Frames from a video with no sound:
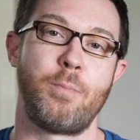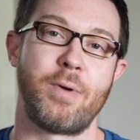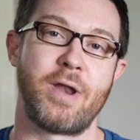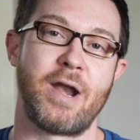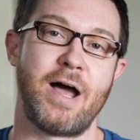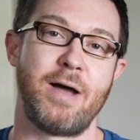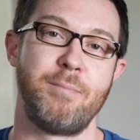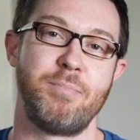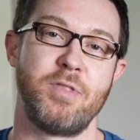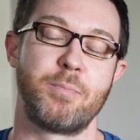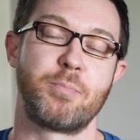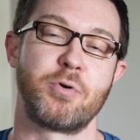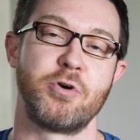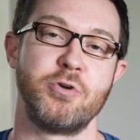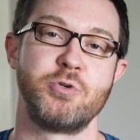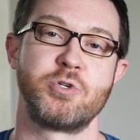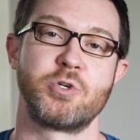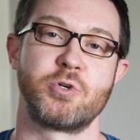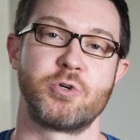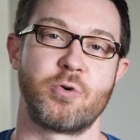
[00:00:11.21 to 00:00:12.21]
and I'm the
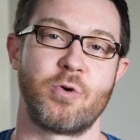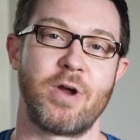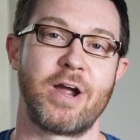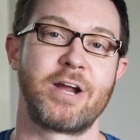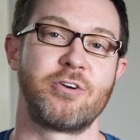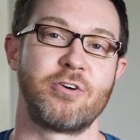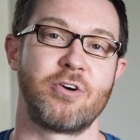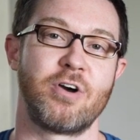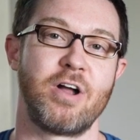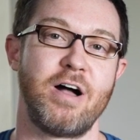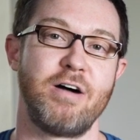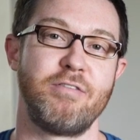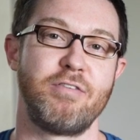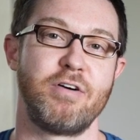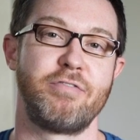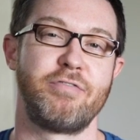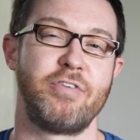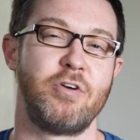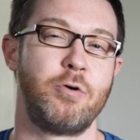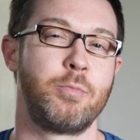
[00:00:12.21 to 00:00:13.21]
producer-director of a
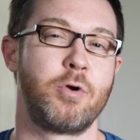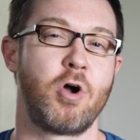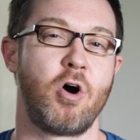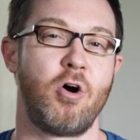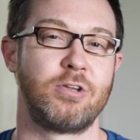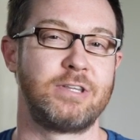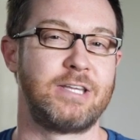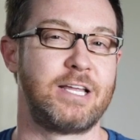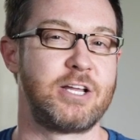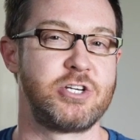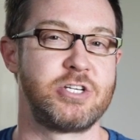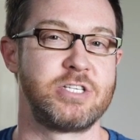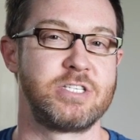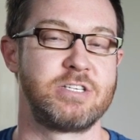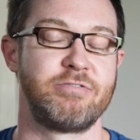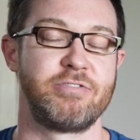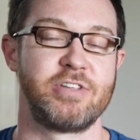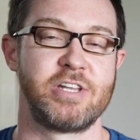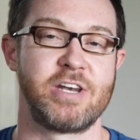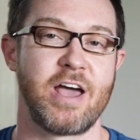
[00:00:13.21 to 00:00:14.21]
film called Legends
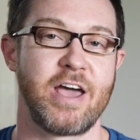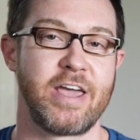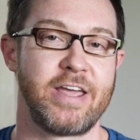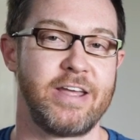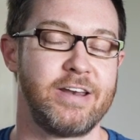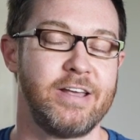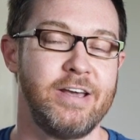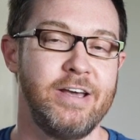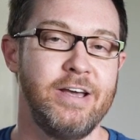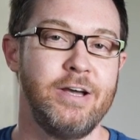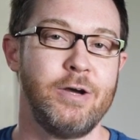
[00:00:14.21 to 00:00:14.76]
of the Night,